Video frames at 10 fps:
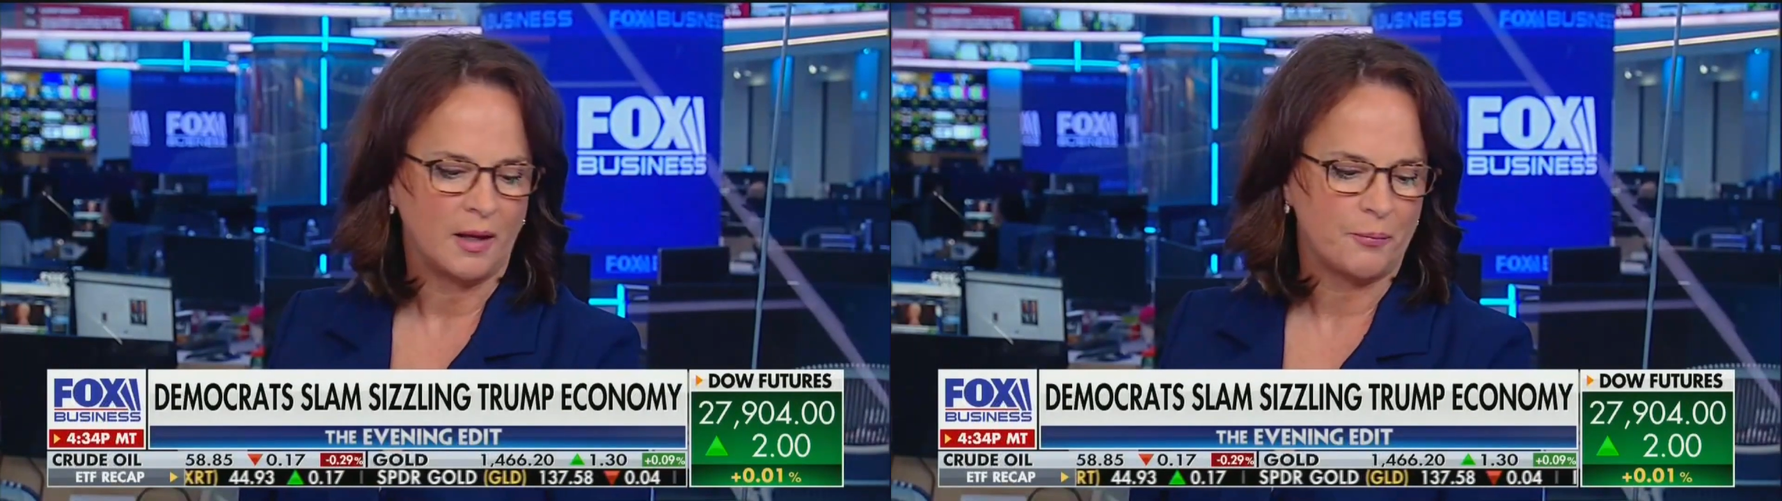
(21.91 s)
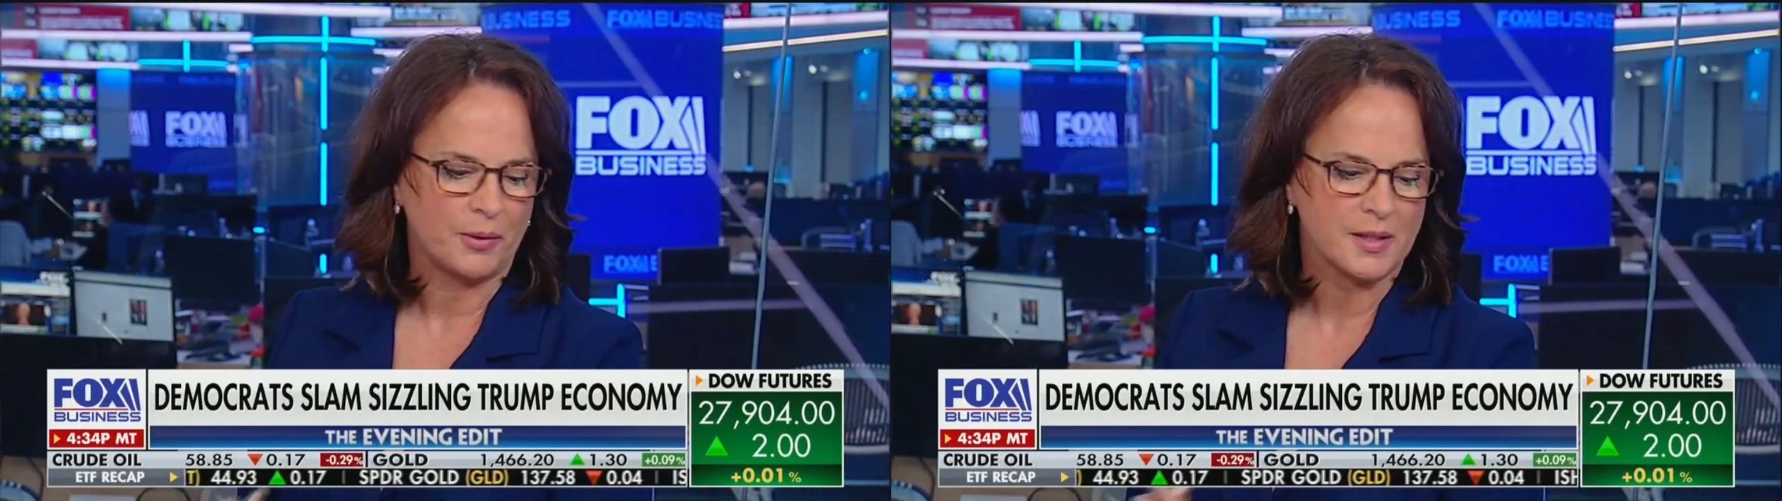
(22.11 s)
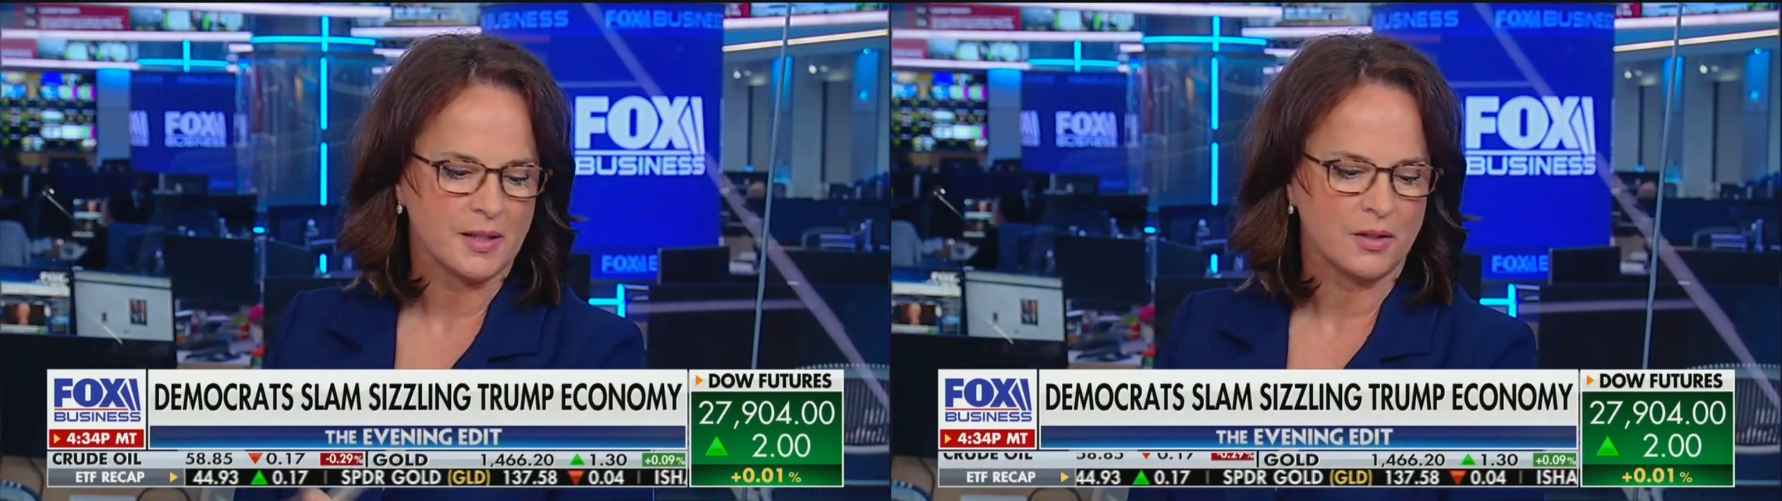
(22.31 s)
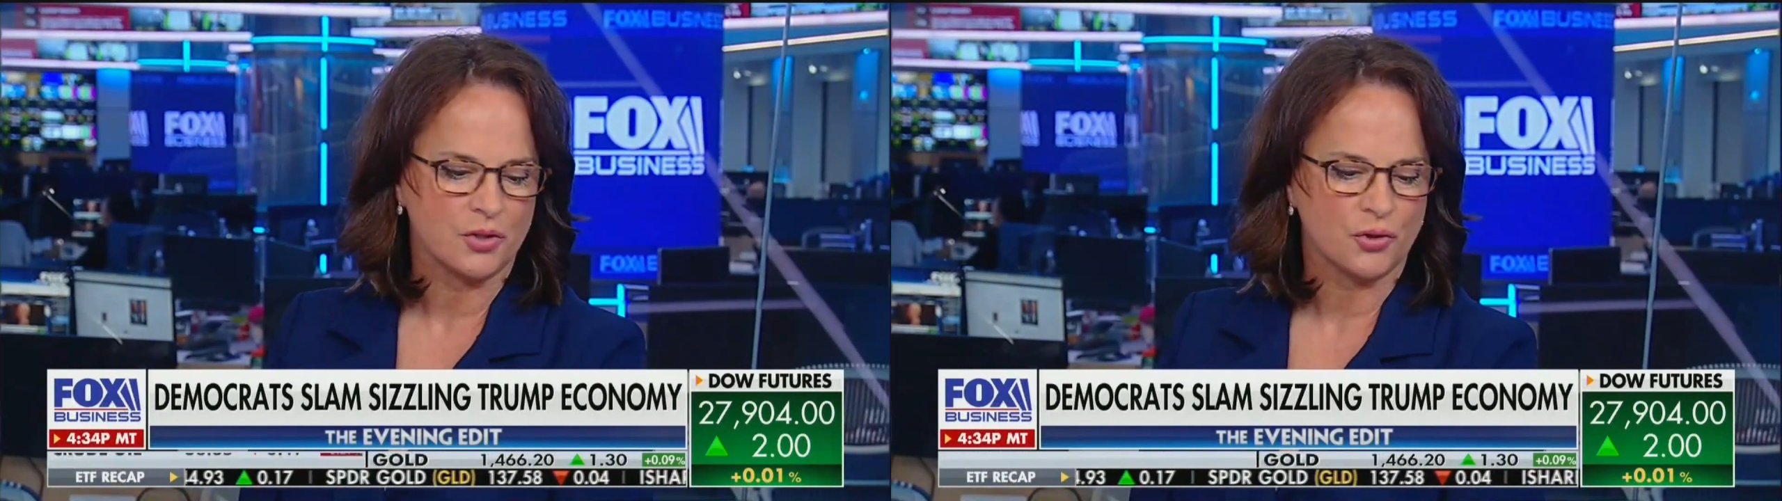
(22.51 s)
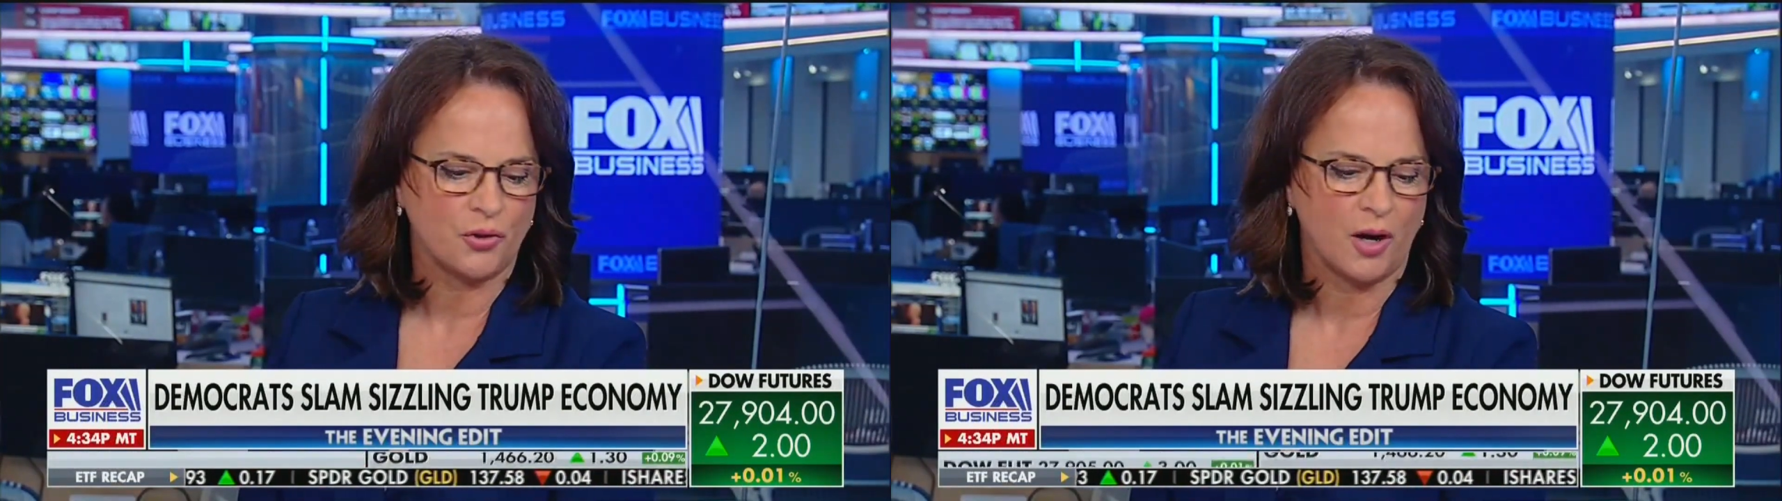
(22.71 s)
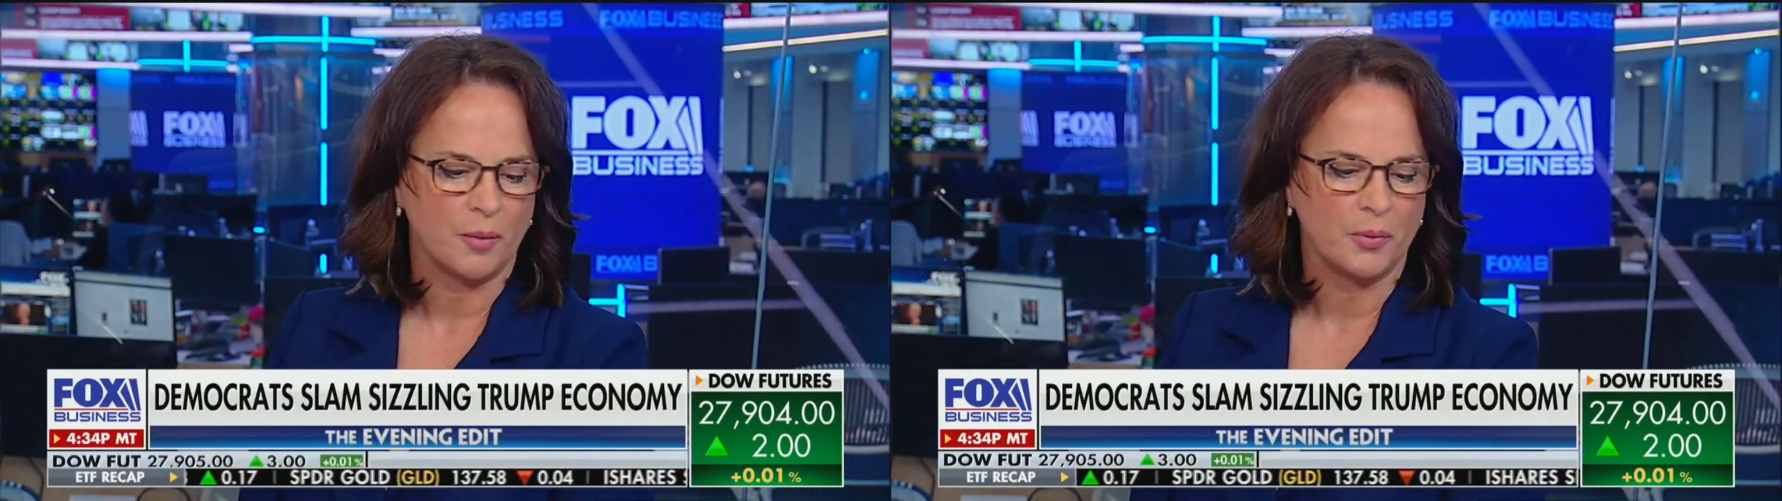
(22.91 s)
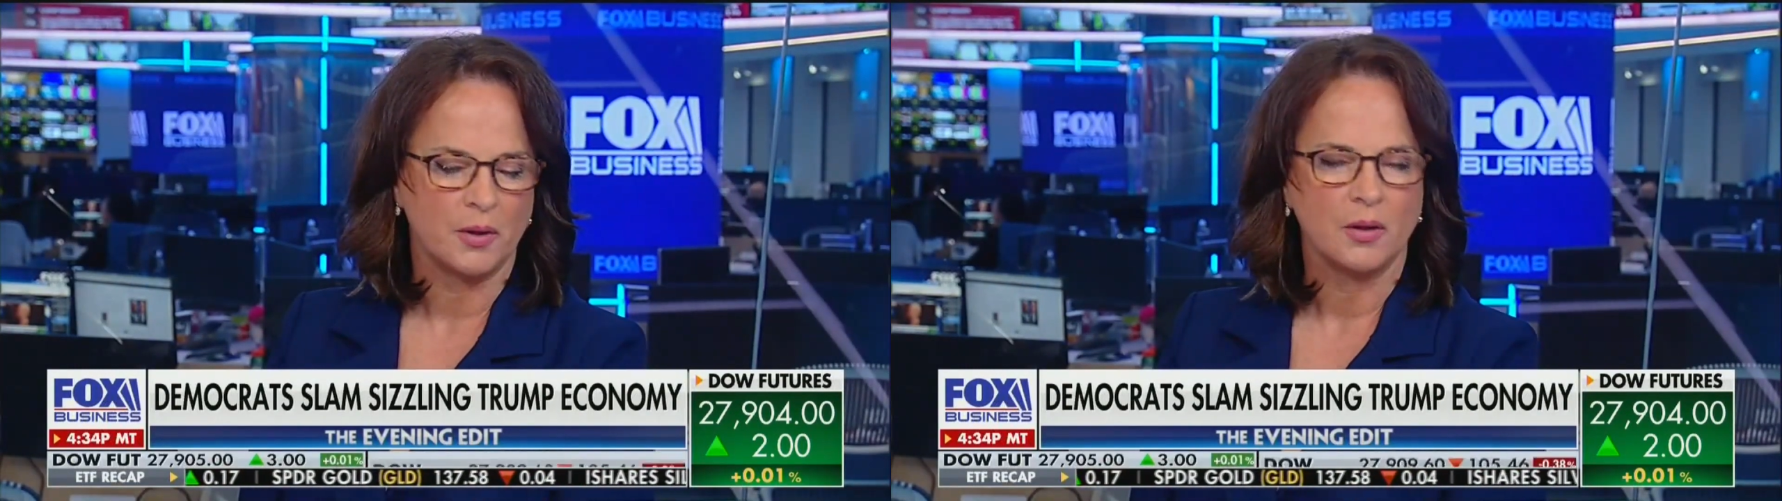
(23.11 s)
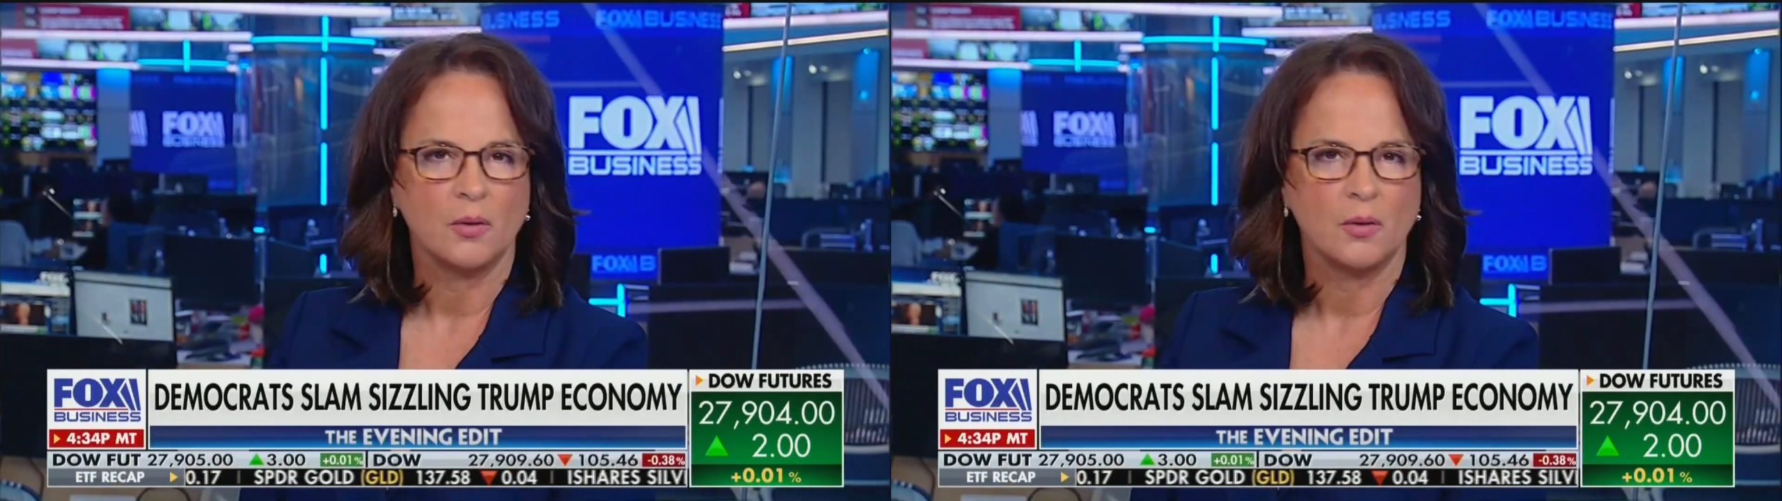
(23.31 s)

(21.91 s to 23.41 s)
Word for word: if President Trump